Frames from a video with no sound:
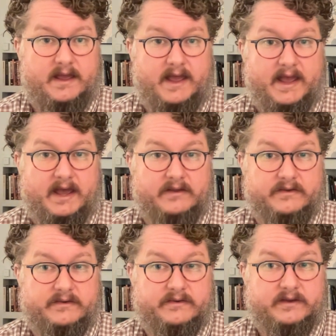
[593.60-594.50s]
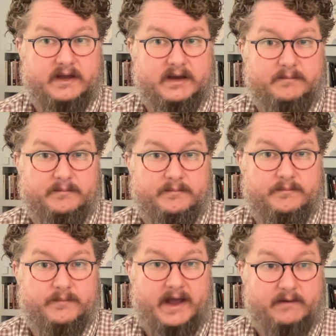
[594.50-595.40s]
And um,
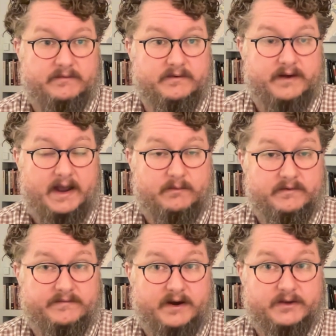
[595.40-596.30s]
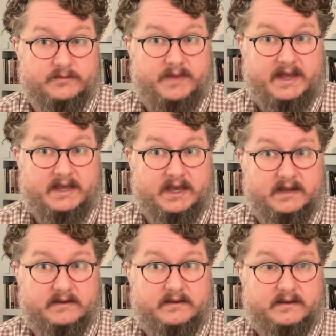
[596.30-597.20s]
however, however far you make
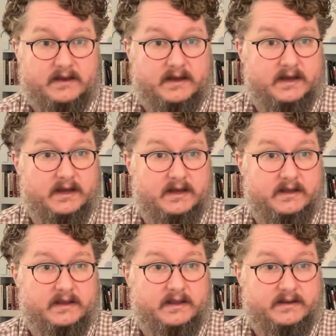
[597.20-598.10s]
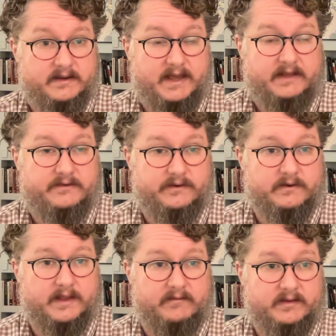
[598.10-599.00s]
it uh, indicates
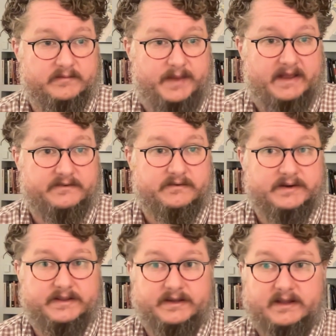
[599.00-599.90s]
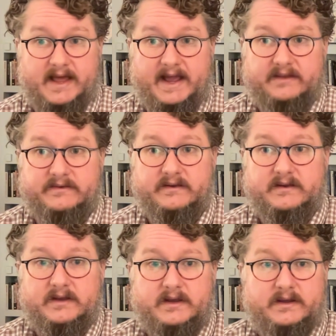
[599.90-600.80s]
your level of mastery in the class.
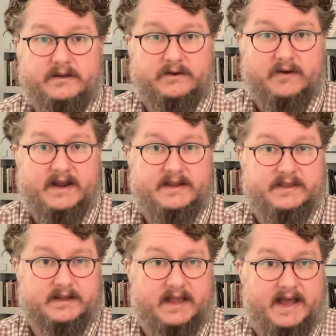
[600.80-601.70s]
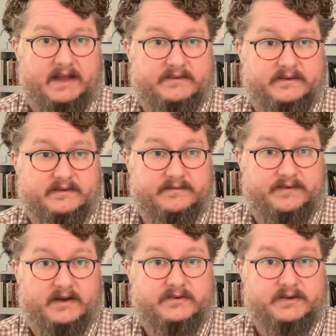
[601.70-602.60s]
Your grade in the class is a
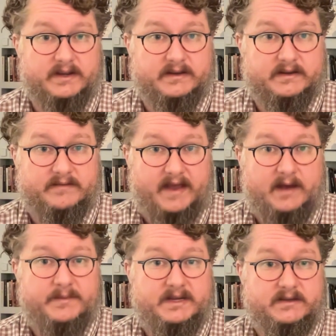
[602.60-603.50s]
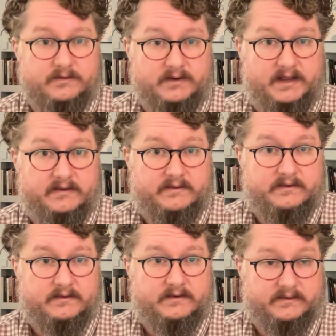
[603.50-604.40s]
function how many
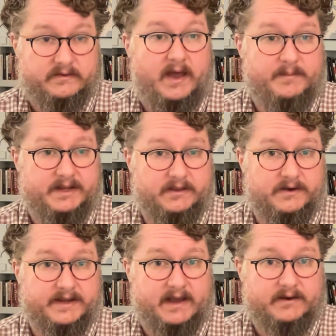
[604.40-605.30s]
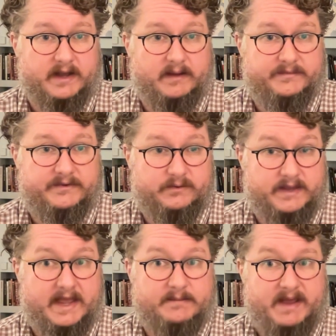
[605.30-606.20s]
units, and so how many learning outcomes, you
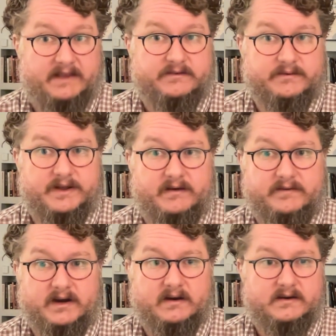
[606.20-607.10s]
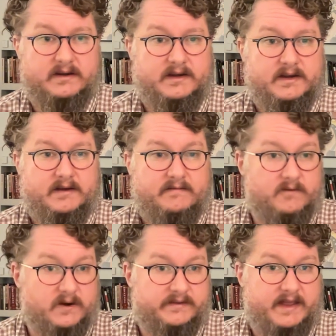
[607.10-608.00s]
gain mastery over.
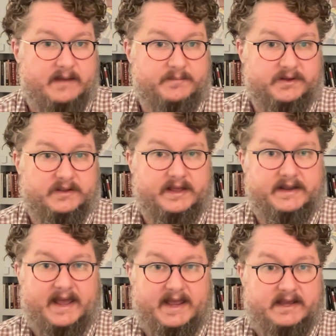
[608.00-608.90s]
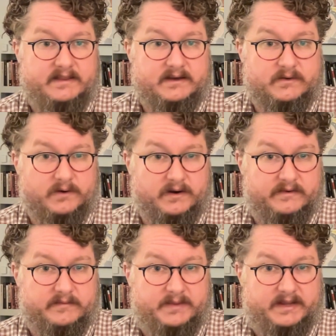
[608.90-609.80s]
For example, an A in the
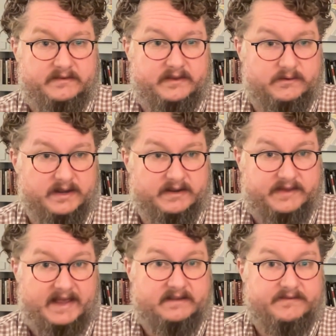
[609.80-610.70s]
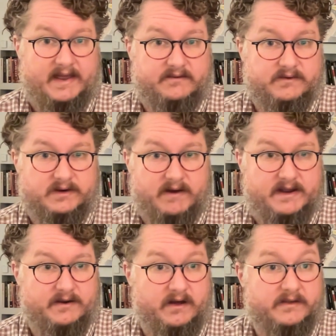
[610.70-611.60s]
course means that you get a satisfactory
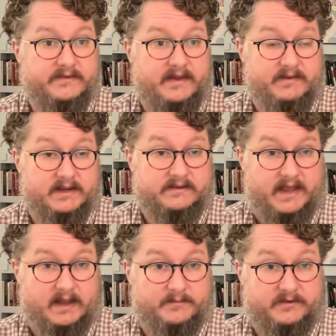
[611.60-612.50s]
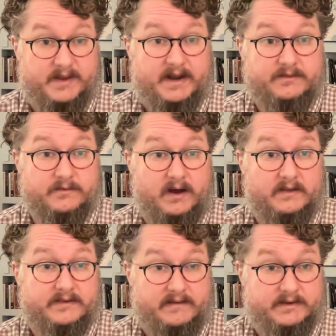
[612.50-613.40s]
grade on all seven exams. You've made it through all
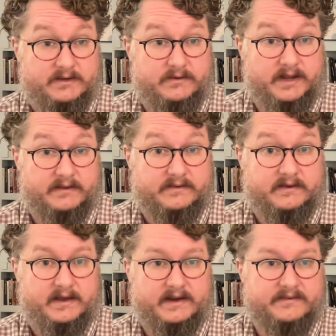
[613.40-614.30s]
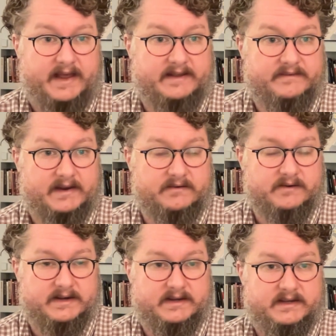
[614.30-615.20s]
seven units in a
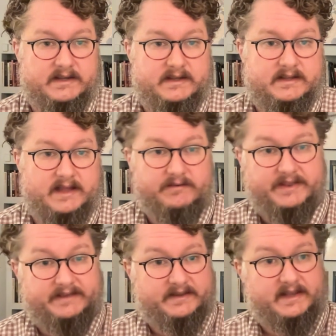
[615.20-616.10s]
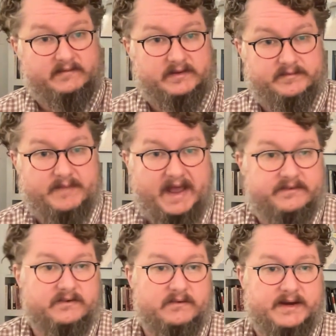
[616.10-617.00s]
satisfactory level. That's a level of
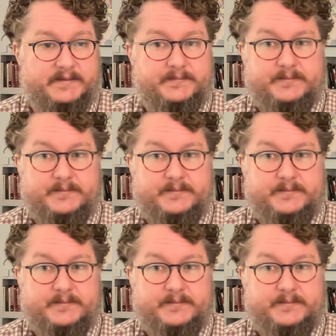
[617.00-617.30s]
mastery.